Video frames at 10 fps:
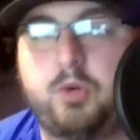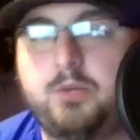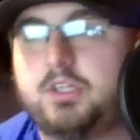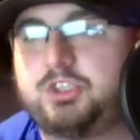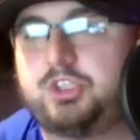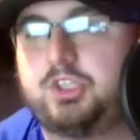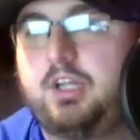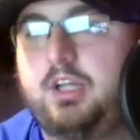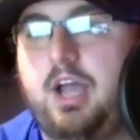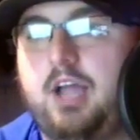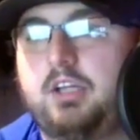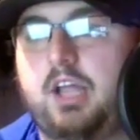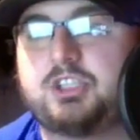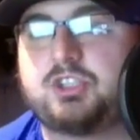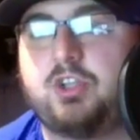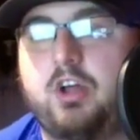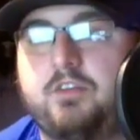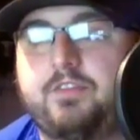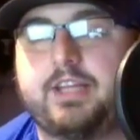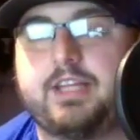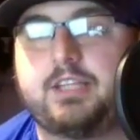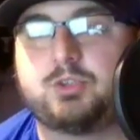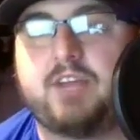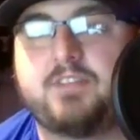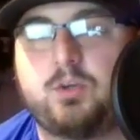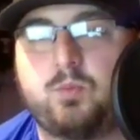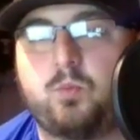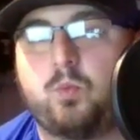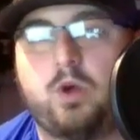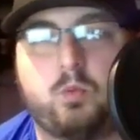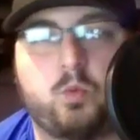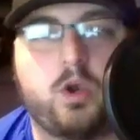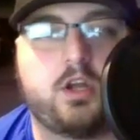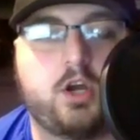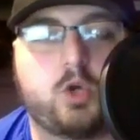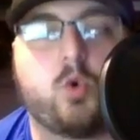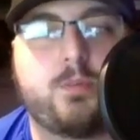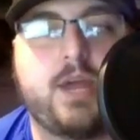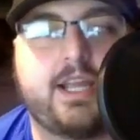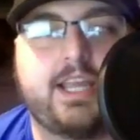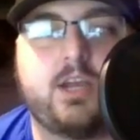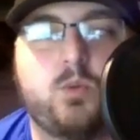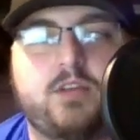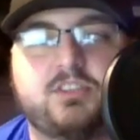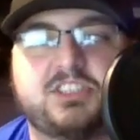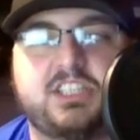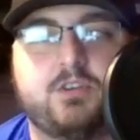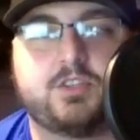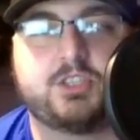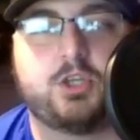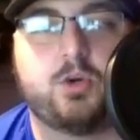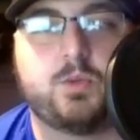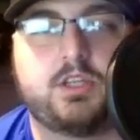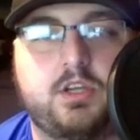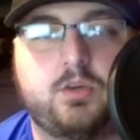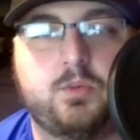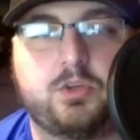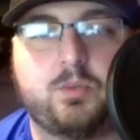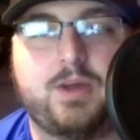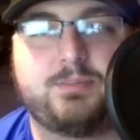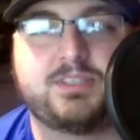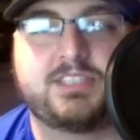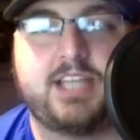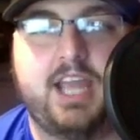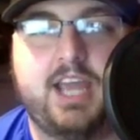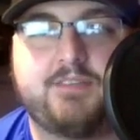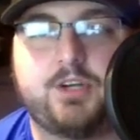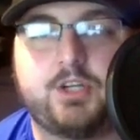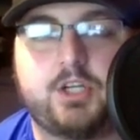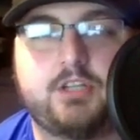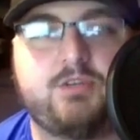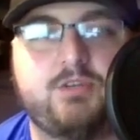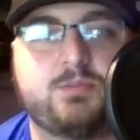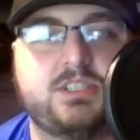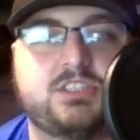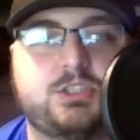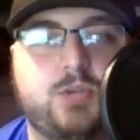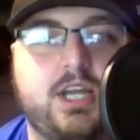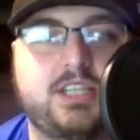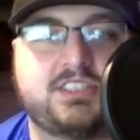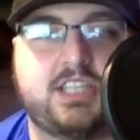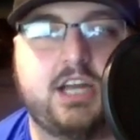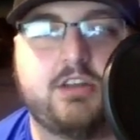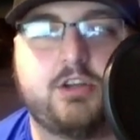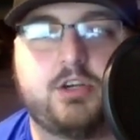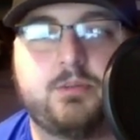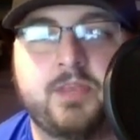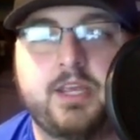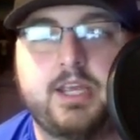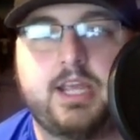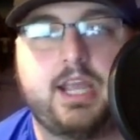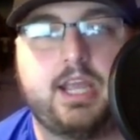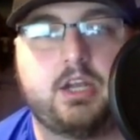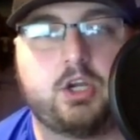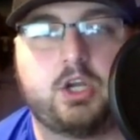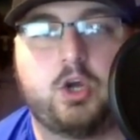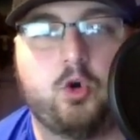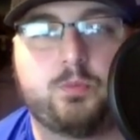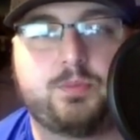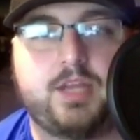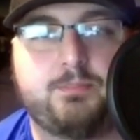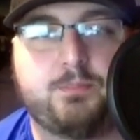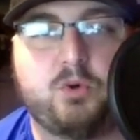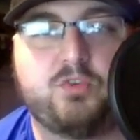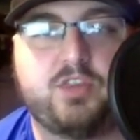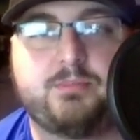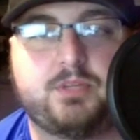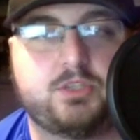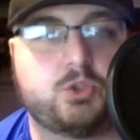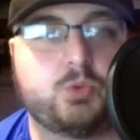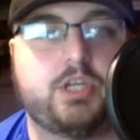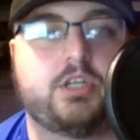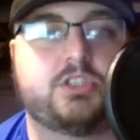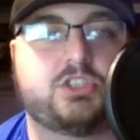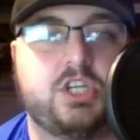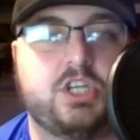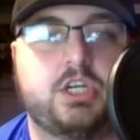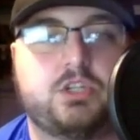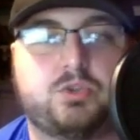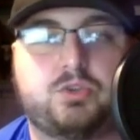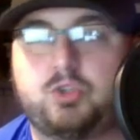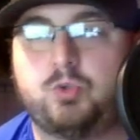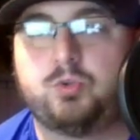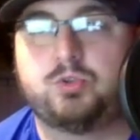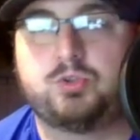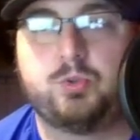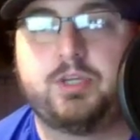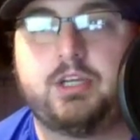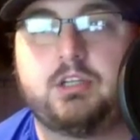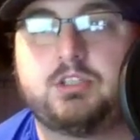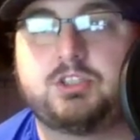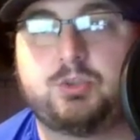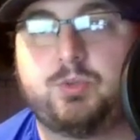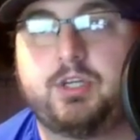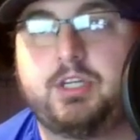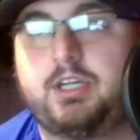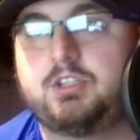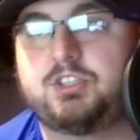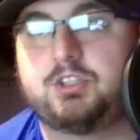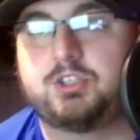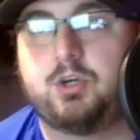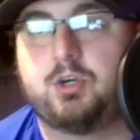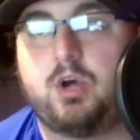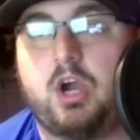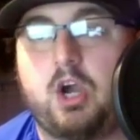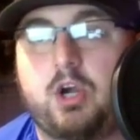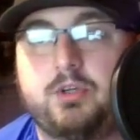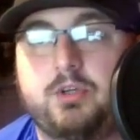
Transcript: much I just love that they drafted a quarterback and a wide receiver to go with the weapons that they have there. They're going to develop these two guys together, and they're going to hope that both of them in 2 years, 3 years or so are